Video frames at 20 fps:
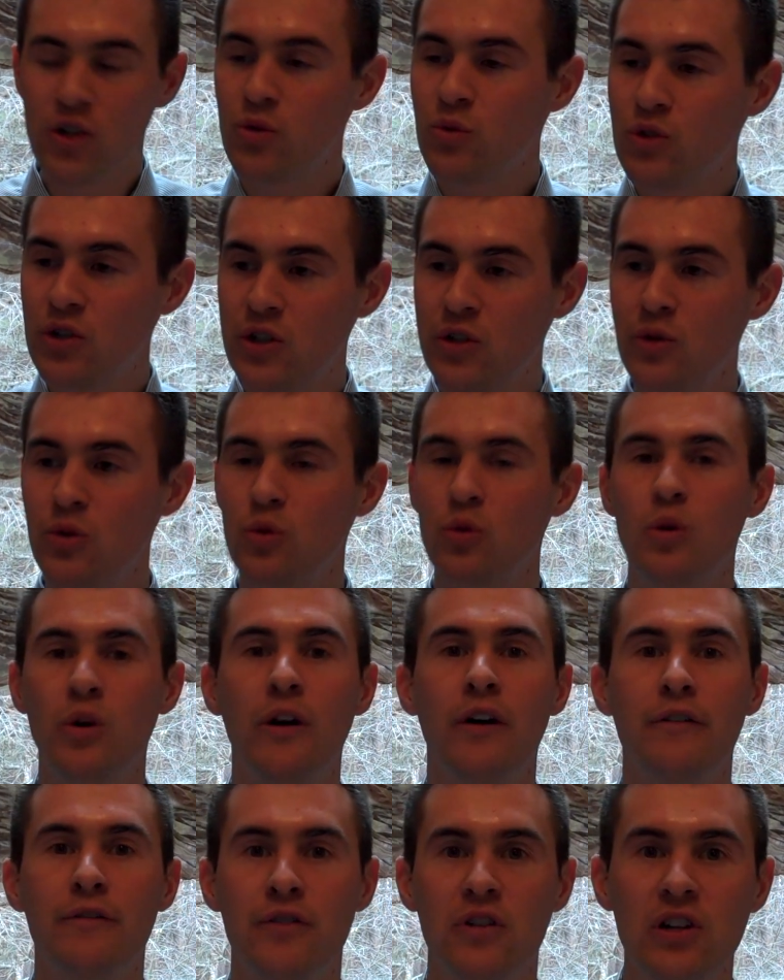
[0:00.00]
you do
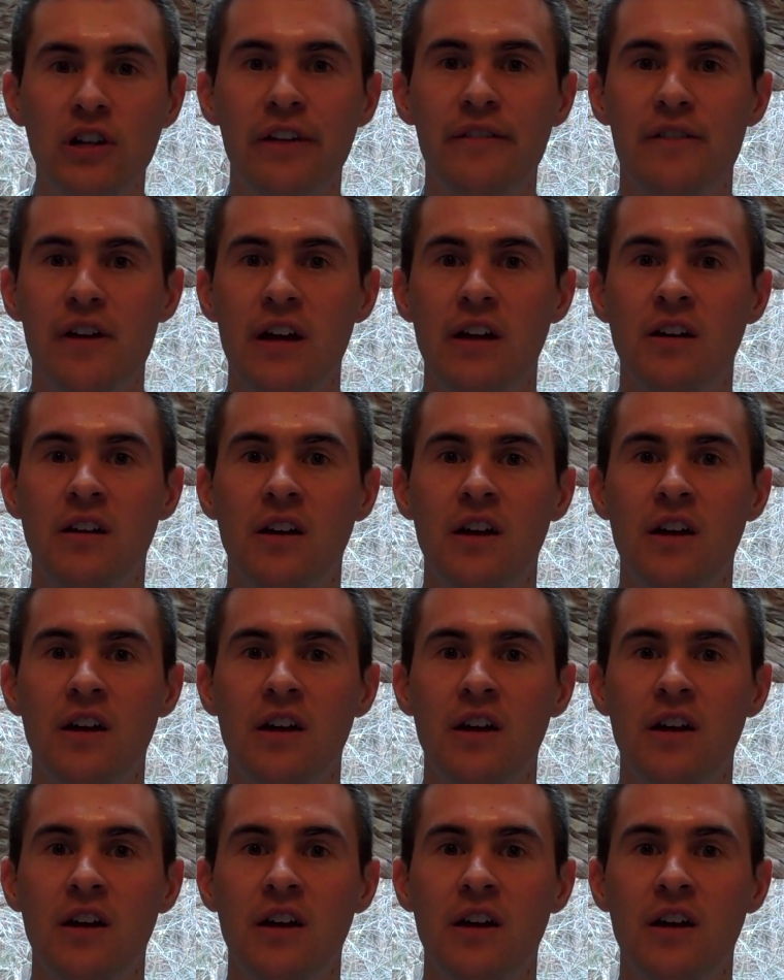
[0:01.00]
for a living.